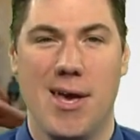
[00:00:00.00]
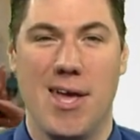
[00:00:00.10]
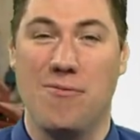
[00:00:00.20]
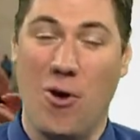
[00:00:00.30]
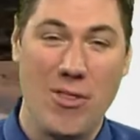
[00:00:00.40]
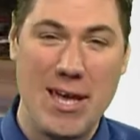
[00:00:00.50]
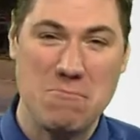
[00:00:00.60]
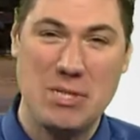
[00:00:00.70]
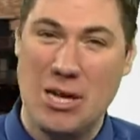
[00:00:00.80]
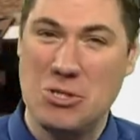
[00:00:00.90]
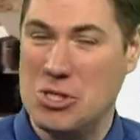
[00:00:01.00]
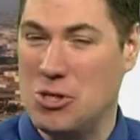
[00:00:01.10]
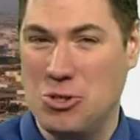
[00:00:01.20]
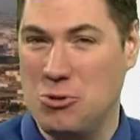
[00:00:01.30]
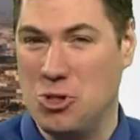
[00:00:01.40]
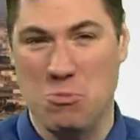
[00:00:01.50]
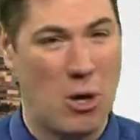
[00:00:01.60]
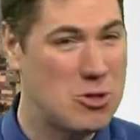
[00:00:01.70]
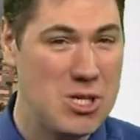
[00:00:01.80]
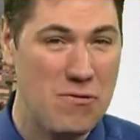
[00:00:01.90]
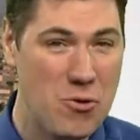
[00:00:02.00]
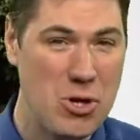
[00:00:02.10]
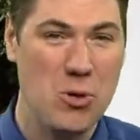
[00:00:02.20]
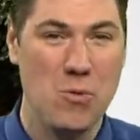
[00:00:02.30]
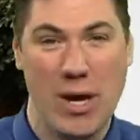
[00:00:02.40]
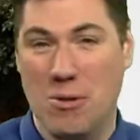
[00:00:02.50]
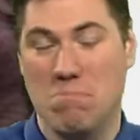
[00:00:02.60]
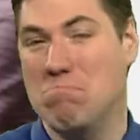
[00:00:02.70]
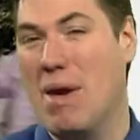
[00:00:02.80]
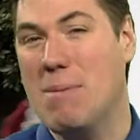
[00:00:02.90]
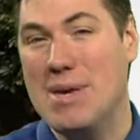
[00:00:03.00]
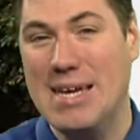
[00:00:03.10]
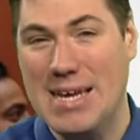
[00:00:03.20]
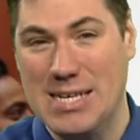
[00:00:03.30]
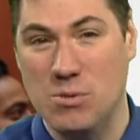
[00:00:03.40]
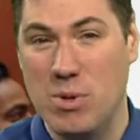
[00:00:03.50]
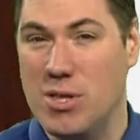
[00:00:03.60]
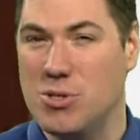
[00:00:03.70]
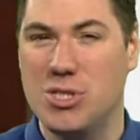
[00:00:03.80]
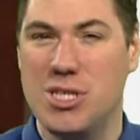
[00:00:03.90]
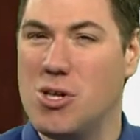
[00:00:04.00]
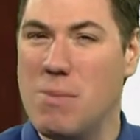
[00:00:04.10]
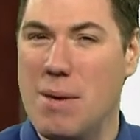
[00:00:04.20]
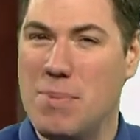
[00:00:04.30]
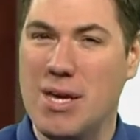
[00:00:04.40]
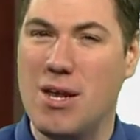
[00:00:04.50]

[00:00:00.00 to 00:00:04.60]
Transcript: And if all that sounds a little too schmaltzy for you, well, maybe it is, but there still might be